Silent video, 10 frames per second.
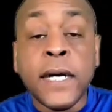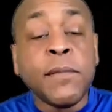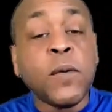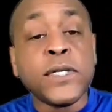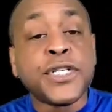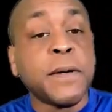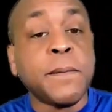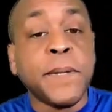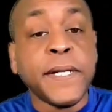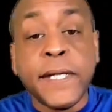I mean, what's your
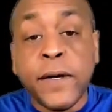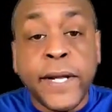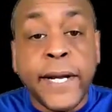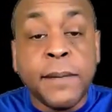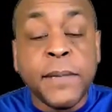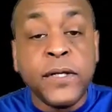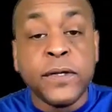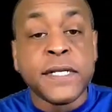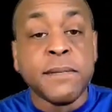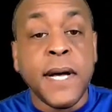opinion on that? I mean, you're
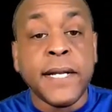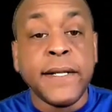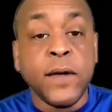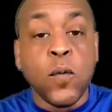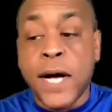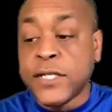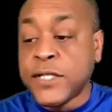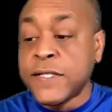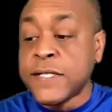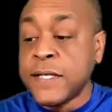somebody that
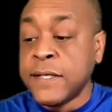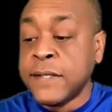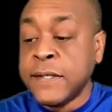watches the